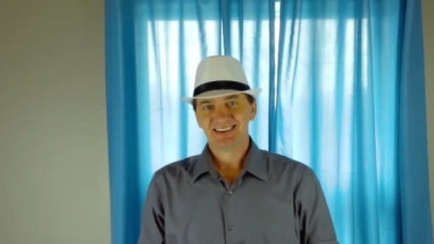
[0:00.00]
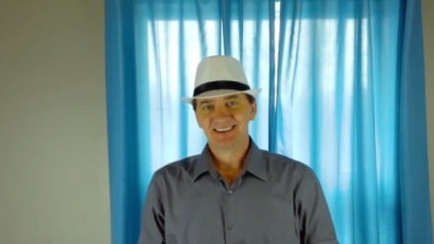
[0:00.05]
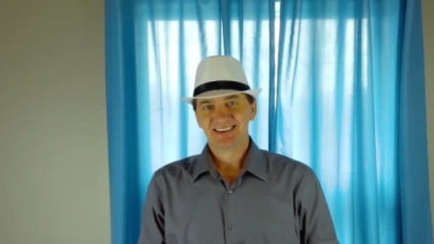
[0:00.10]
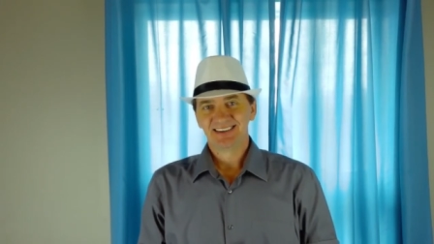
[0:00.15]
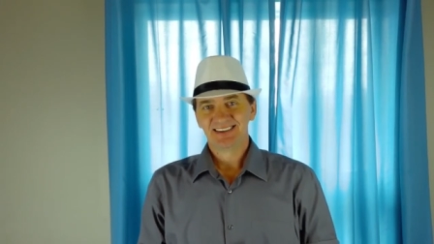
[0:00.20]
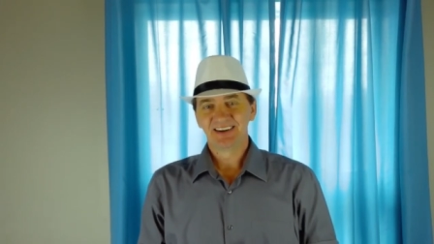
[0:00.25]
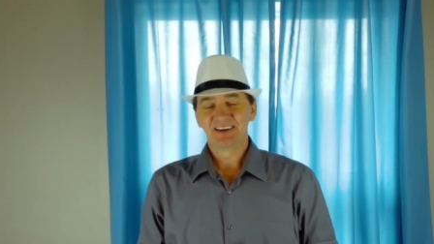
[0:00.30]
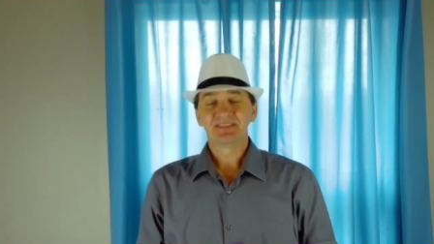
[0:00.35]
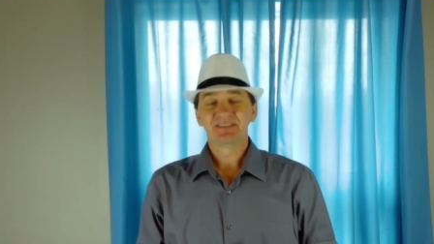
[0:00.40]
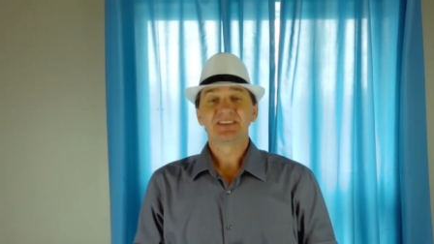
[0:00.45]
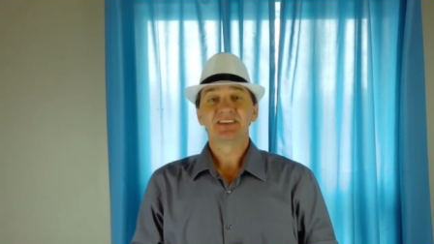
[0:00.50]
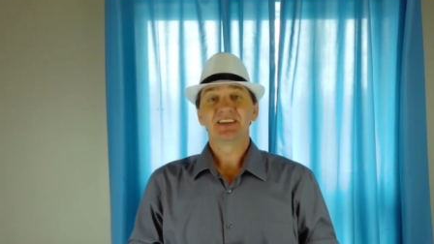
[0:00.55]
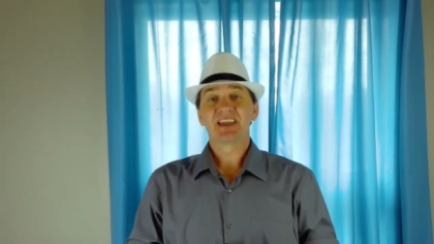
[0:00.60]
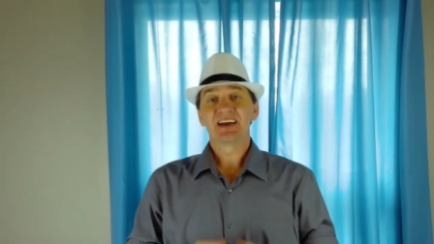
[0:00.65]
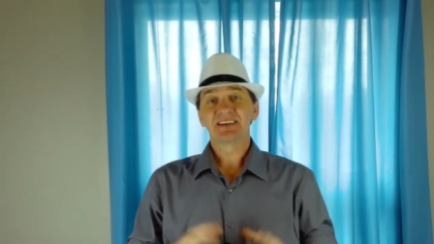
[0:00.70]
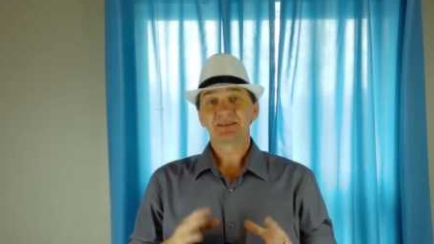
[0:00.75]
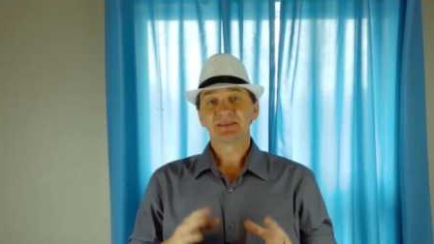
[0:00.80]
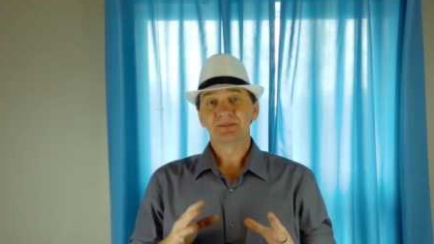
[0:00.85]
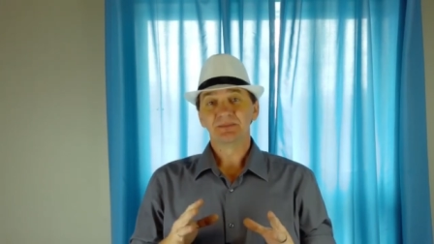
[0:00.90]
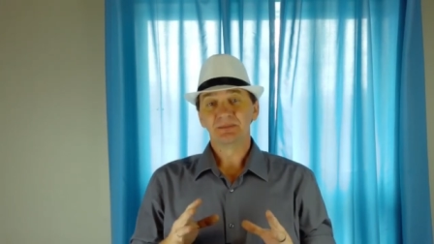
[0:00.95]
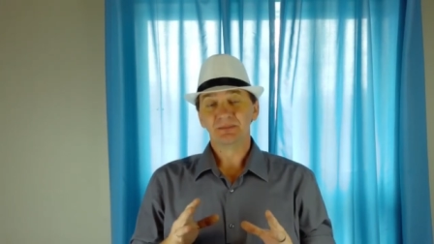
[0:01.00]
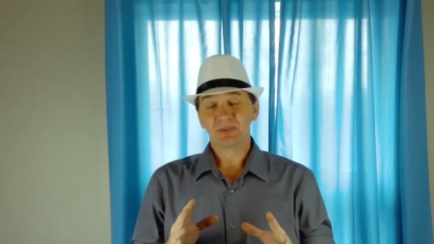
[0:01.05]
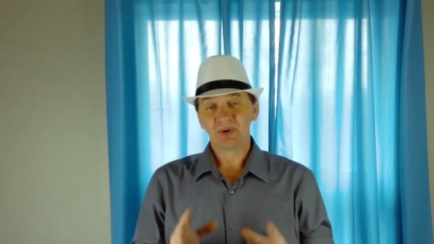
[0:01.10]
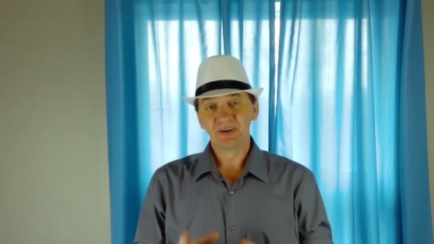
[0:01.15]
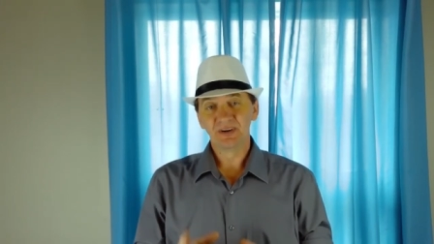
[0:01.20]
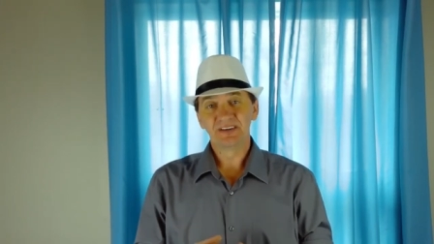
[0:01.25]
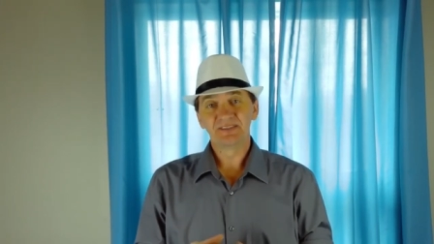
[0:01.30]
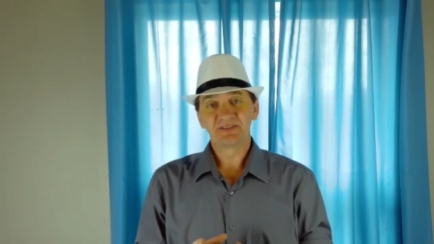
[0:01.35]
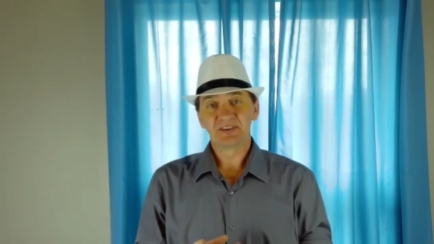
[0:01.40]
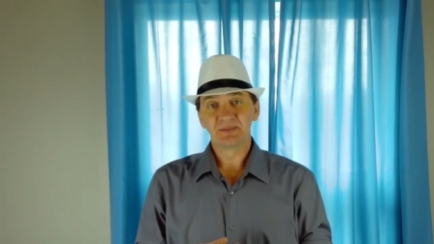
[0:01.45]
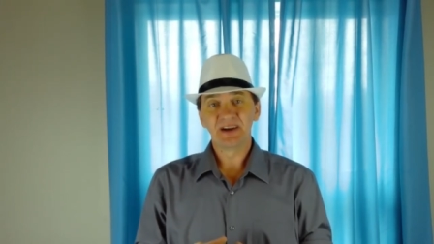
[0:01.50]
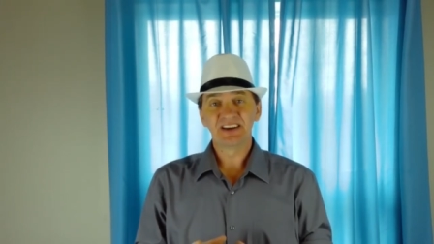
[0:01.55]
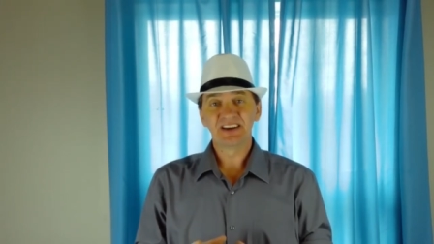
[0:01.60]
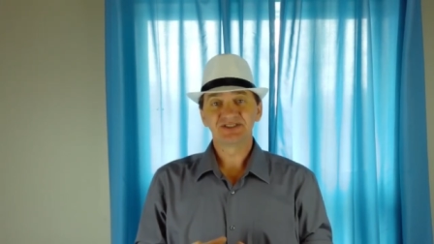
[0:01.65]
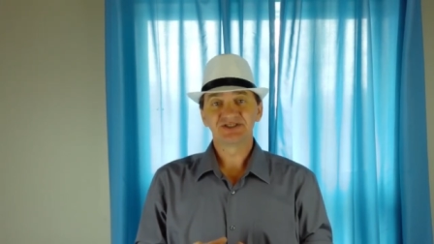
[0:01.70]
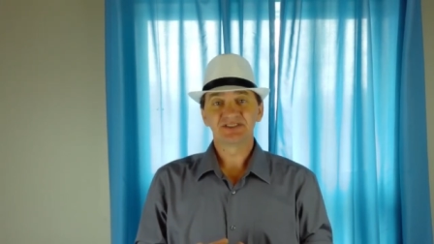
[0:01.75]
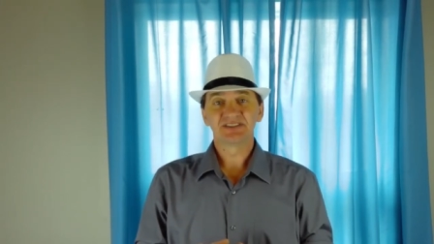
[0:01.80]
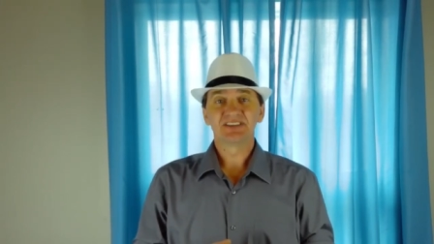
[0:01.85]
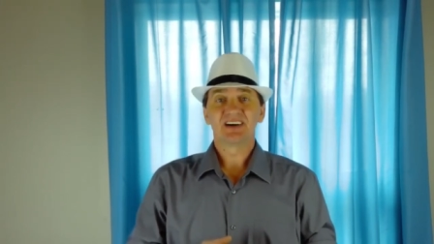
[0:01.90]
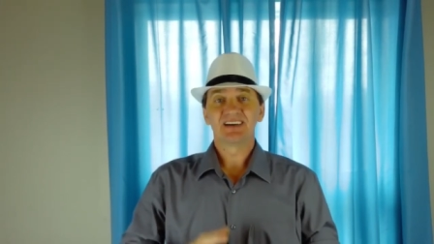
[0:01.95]
If you'd like more
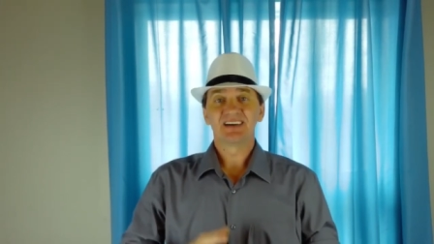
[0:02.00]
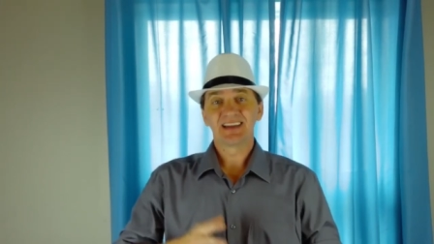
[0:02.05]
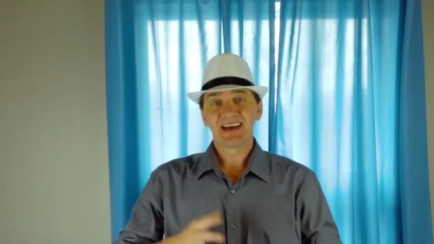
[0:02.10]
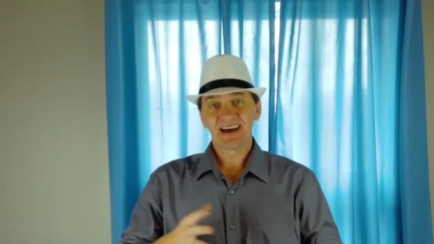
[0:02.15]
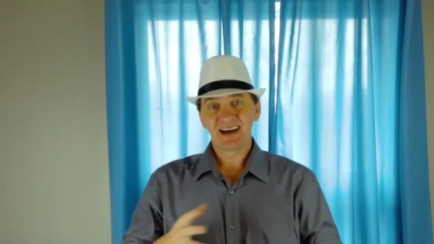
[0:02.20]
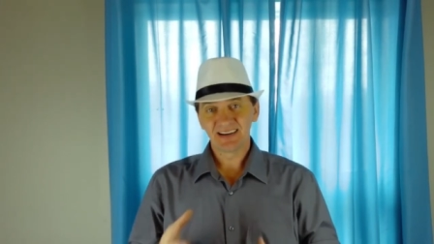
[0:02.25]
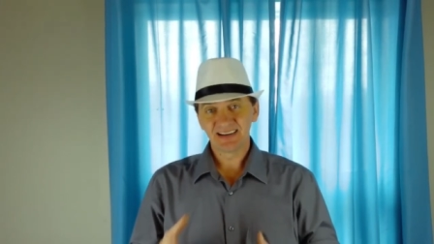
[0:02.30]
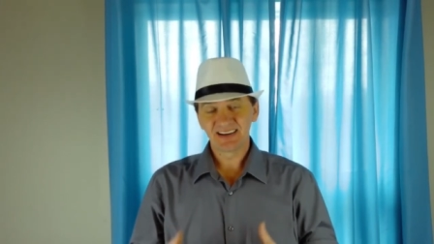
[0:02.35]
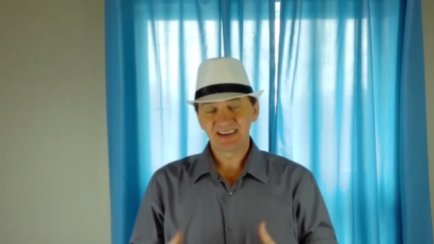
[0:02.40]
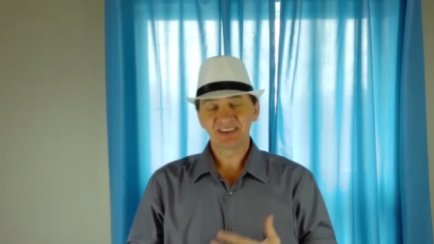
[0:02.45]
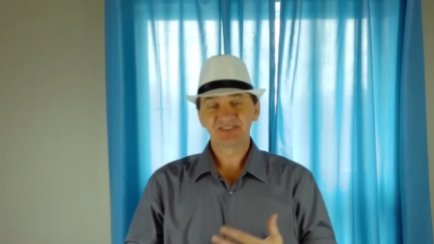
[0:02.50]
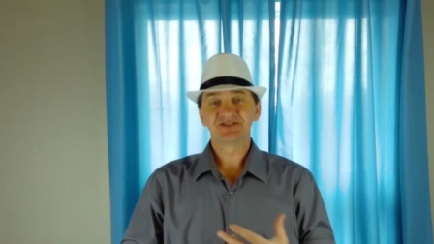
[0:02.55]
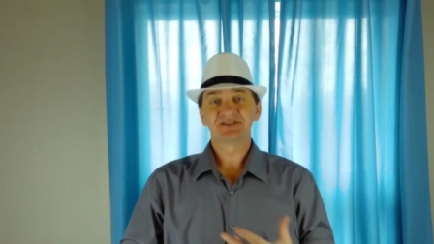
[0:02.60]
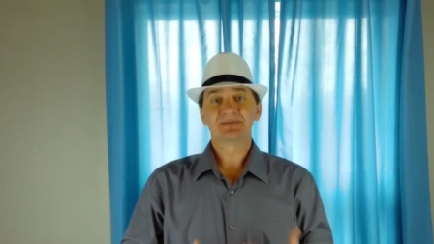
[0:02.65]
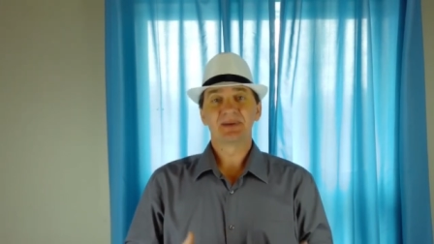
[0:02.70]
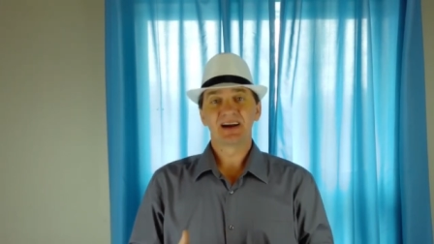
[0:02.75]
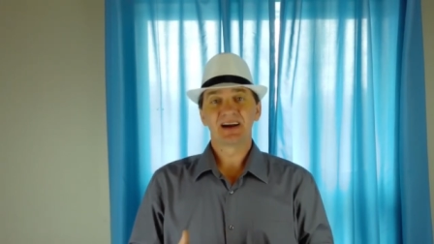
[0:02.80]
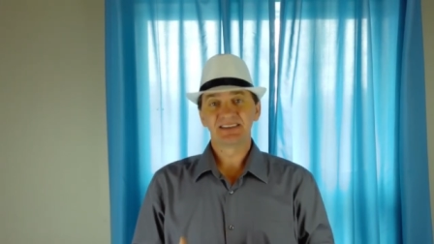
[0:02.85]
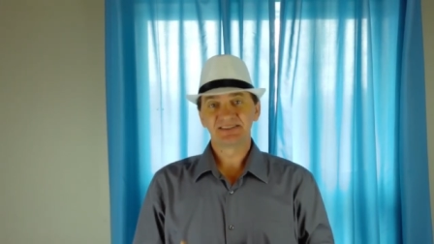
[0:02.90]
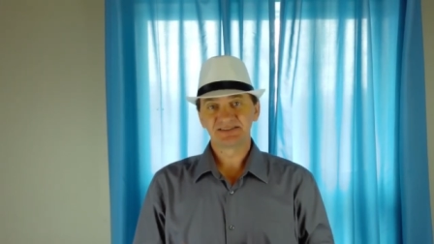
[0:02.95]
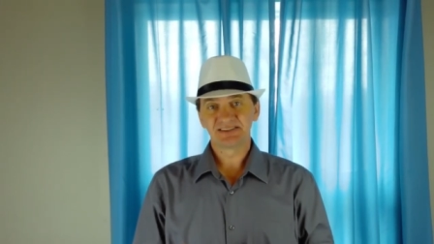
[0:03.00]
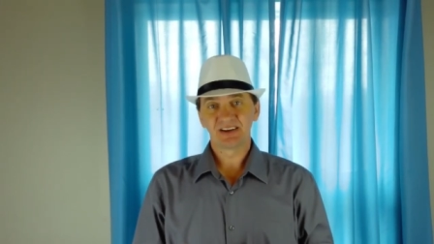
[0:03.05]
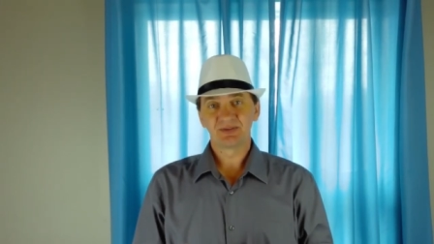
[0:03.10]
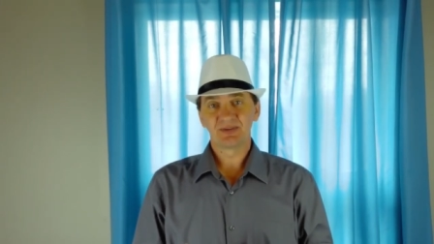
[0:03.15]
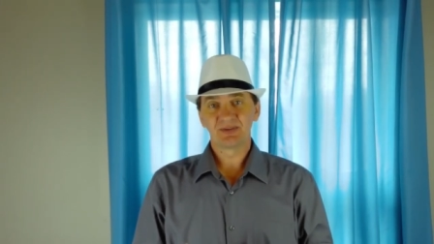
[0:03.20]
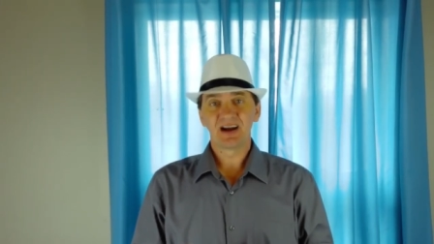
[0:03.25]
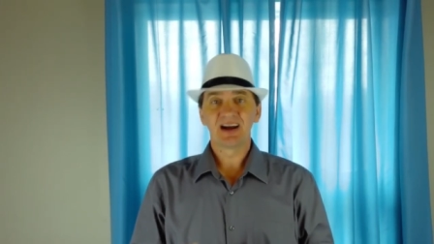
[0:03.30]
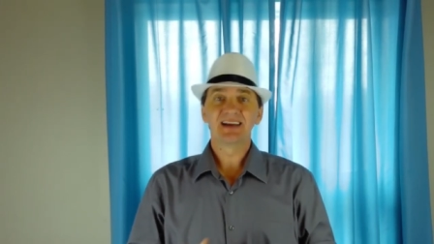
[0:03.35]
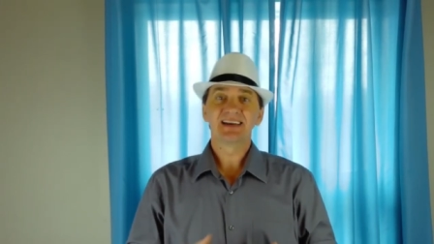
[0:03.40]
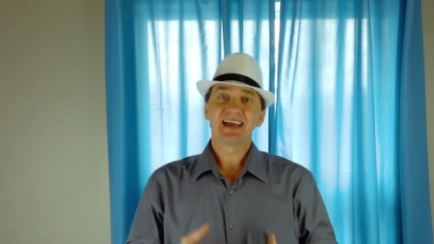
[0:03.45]
information on how to get your mindset right,